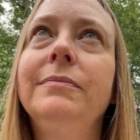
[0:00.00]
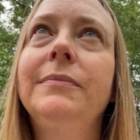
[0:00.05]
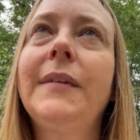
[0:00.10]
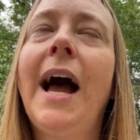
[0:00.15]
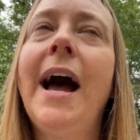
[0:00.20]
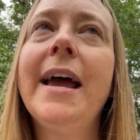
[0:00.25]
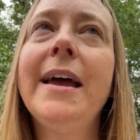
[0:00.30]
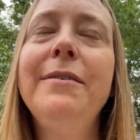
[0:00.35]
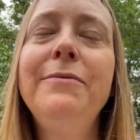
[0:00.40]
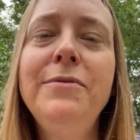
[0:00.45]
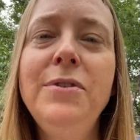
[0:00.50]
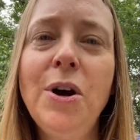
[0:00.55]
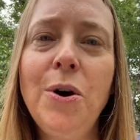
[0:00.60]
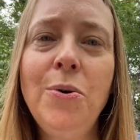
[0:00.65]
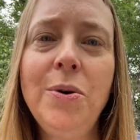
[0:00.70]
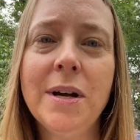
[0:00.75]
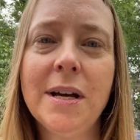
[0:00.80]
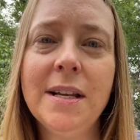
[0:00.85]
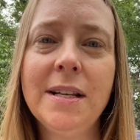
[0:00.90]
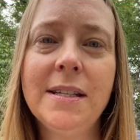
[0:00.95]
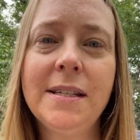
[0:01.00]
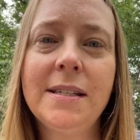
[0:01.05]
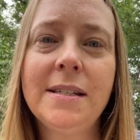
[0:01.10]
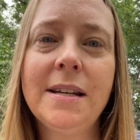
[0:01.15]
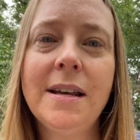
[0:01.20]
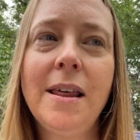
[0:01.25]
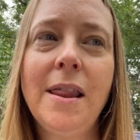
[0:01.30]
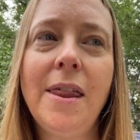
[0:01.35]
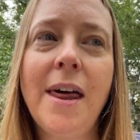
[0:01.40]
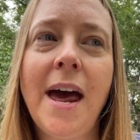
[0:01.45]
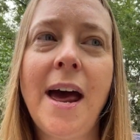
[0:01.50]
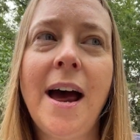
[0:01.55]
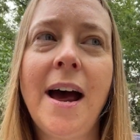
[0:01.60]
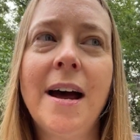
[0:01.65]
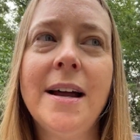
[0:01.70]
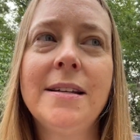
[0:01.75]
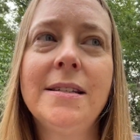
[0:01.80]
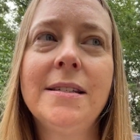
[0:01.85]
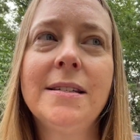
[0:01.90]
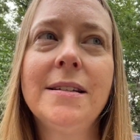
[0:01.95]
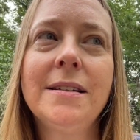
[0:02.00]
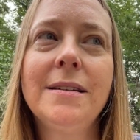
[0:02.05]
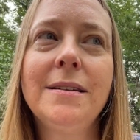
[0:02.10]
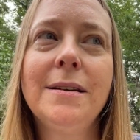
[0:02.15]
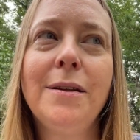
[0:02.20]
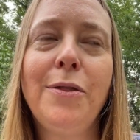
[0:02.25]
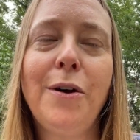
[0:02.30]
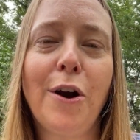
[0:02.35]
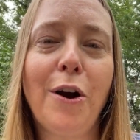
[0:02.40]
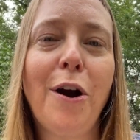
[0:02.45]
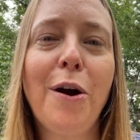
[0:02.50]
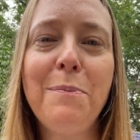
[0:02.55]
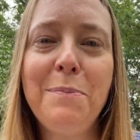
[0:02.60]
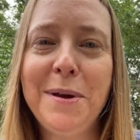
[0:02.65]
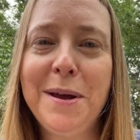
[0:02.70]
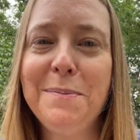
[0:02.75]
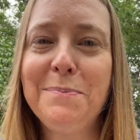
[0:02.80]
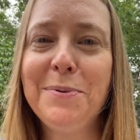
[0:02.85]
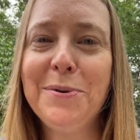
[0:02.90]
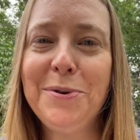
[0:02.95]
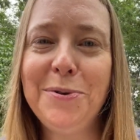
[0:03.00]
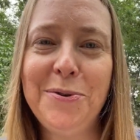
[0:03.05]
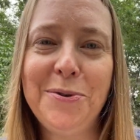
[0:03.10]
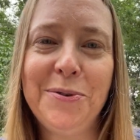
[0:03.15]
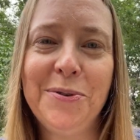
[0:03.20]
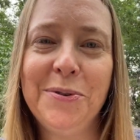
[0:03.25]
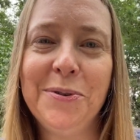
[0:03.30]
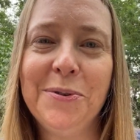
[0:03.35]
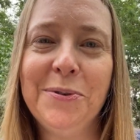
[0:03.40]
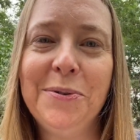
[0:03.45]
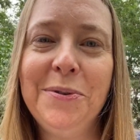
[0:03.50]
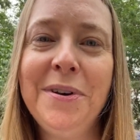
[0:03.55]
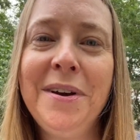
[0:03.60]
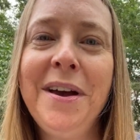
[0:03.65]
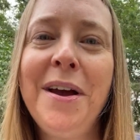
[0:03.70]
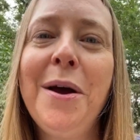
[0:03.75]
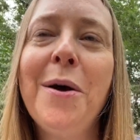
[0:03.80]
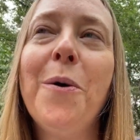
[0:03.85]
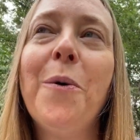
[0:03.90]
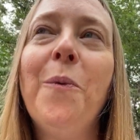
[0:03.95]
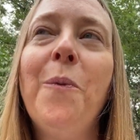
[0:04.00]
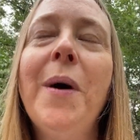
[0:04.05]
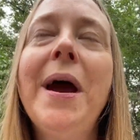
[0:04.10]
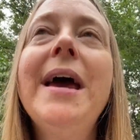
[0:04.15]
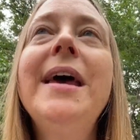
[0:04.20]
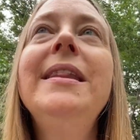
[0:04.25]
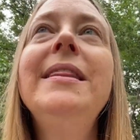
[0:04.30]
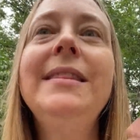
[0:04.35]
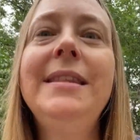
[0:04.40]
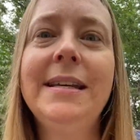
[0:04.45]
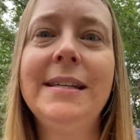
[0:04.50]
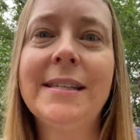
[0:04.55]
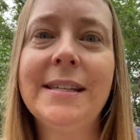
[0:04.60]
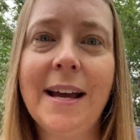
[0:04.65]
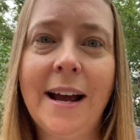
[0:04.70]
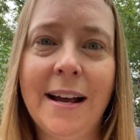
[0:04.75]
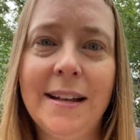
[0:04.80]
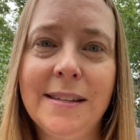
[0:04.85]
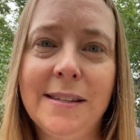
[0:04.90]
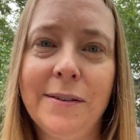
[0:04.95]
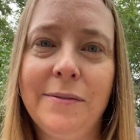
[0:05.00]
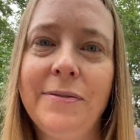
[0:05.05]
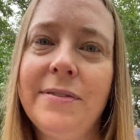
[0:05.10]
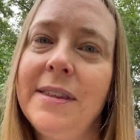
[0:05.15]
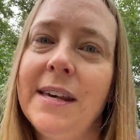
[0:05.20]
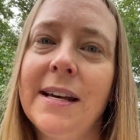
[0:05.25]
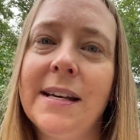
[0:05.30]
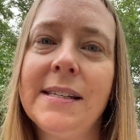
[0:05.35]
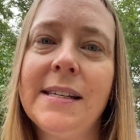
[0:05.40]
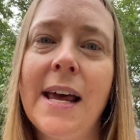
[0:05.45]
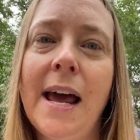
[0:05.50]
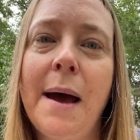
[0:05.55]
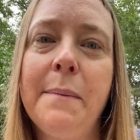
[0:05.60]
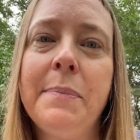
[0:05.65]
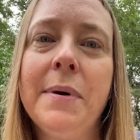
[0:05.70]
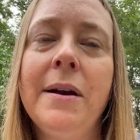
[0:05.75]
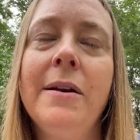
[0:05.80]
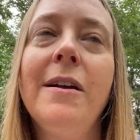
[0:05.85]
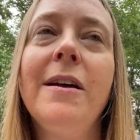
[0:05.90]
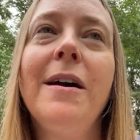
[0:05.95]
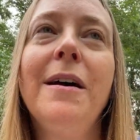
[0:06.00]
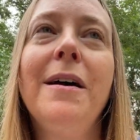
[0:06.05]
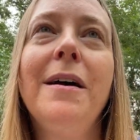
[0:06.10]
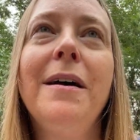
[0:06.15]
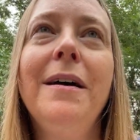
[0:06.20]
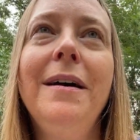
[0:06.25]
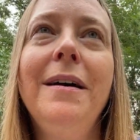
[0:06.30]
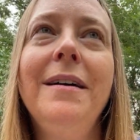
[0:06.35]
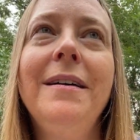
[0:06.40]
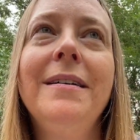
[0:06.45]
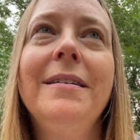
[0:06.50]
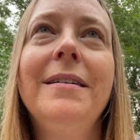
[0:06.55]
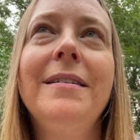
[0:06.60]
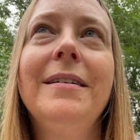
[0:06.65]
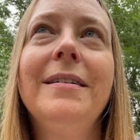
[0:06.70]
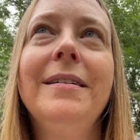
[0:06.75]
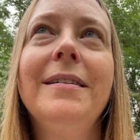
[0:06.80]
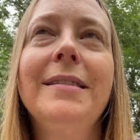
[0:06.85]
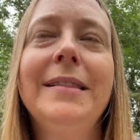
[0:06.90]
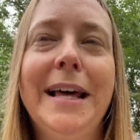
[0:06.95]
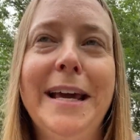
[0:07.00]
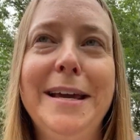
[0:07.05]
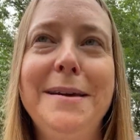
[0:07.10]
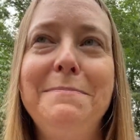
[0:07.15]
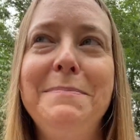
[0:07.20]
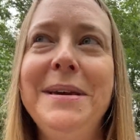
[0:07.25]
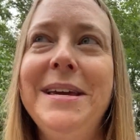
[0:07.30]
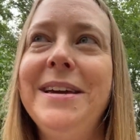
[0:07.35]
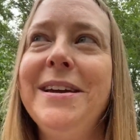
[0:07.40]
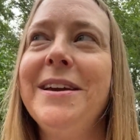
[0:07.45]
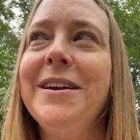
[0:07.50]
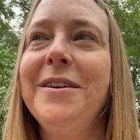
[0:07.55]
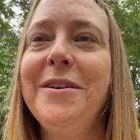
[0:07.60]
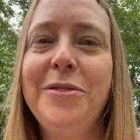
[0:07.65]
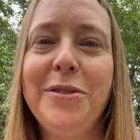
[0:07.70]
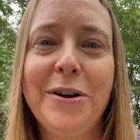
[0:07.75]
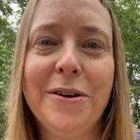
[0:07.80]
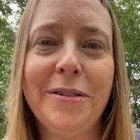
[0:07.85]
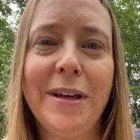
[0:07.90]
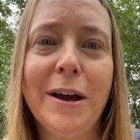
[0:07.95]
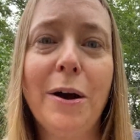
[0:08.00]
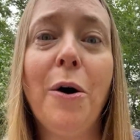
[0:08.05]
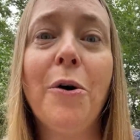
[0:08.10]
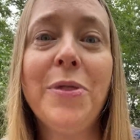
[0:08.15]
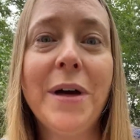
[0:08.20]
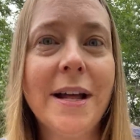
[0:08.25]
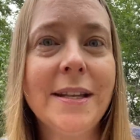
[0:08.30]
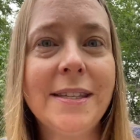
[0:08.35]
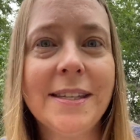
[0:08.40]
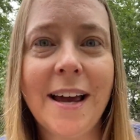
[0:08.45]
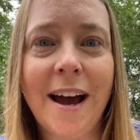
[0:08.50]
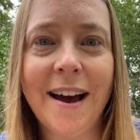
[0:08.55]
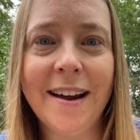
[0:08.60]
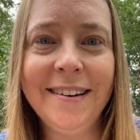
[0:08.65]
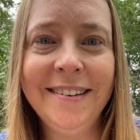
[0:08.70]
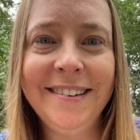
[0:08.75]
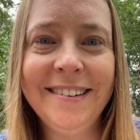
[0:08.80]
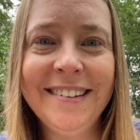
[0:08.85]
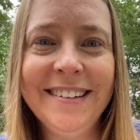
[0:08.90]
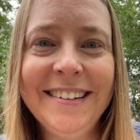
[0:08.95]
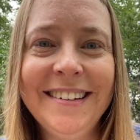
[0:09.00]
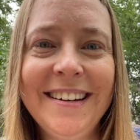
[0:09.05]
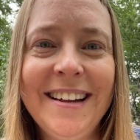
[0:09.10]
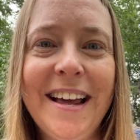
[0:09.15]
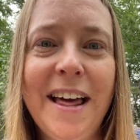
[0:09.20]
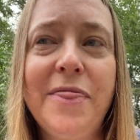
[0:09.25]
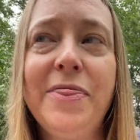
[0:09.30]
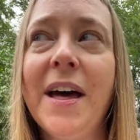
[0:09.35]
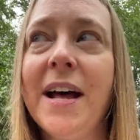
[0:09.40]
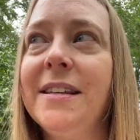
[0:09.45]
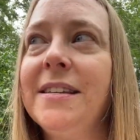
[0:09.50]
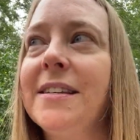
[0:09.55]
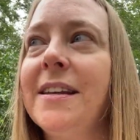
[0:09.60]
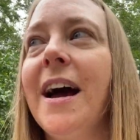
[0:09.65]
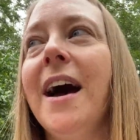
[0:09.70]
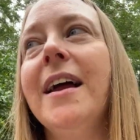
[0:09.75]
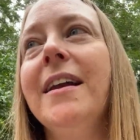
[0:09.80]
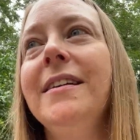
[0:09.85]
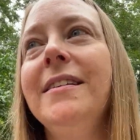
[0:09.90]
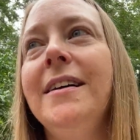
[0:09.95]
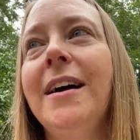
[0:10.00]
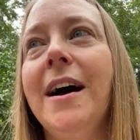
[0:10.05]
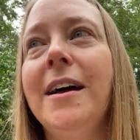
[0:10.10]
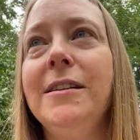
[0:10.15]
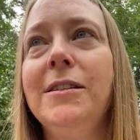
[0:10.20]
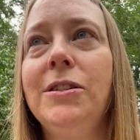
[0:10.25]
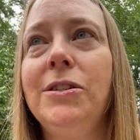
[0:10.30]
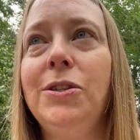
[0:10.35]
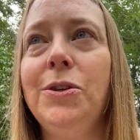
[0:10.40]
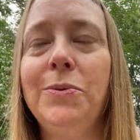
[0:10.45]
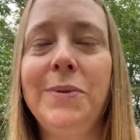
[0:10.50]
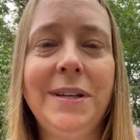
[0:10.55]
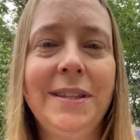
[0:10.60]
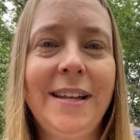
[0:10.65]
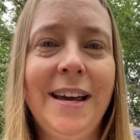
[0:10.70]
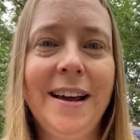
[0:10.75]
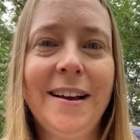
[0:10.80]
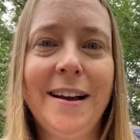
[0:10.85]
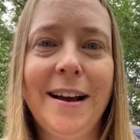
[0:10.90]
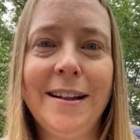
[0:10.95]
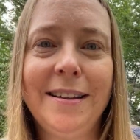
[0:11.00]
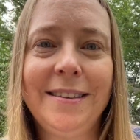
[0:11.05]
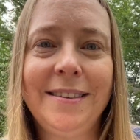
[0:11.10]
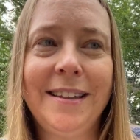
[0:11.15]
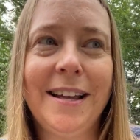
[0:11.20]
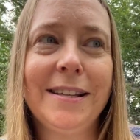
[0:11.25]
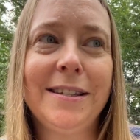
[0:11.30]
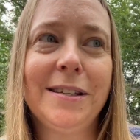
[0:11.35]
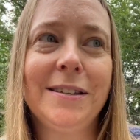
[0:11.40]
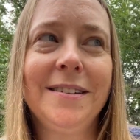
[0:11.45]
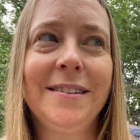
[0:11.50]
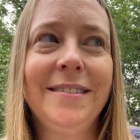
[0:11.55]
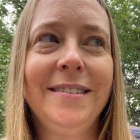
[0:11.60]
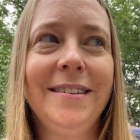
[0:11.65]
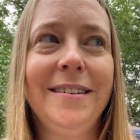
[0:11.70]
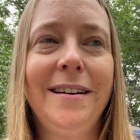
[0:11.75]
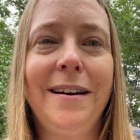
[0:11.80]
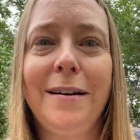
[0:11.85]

have noticed that there are people who, when these kinds of things happen, like me, they're like, oh, that's God. That's God. God's doing that. That's a